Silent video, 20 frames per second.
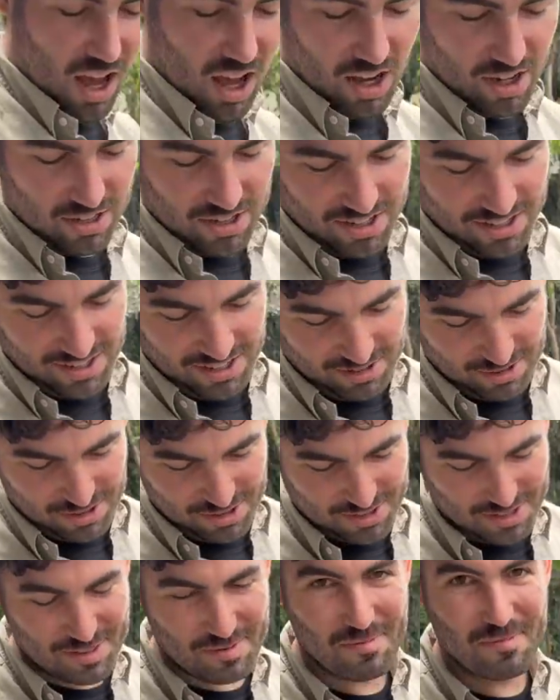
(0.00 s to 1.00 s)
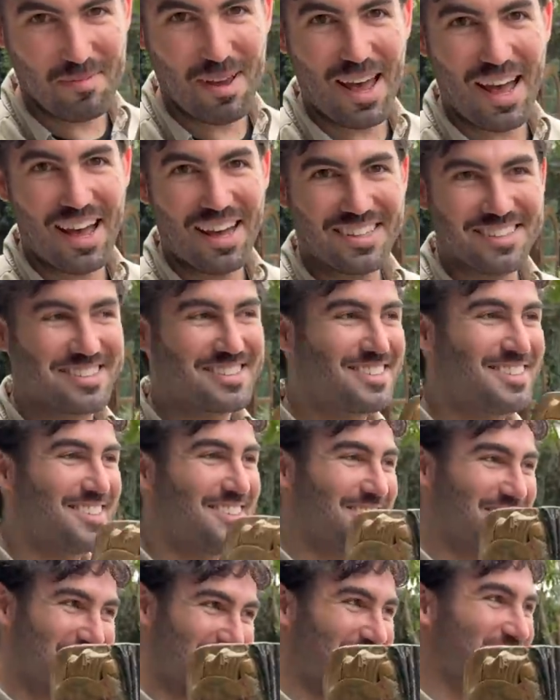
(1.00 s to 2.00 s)
Oh, you know, just a mask, a mask. For your mask
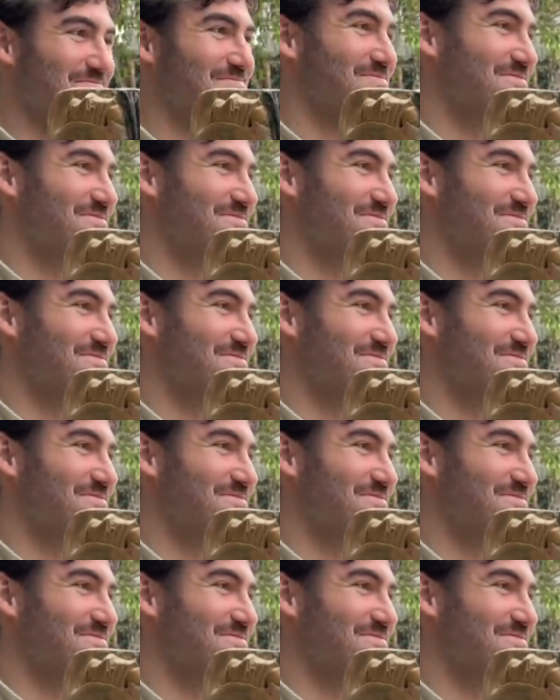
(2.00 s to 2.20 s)
wall.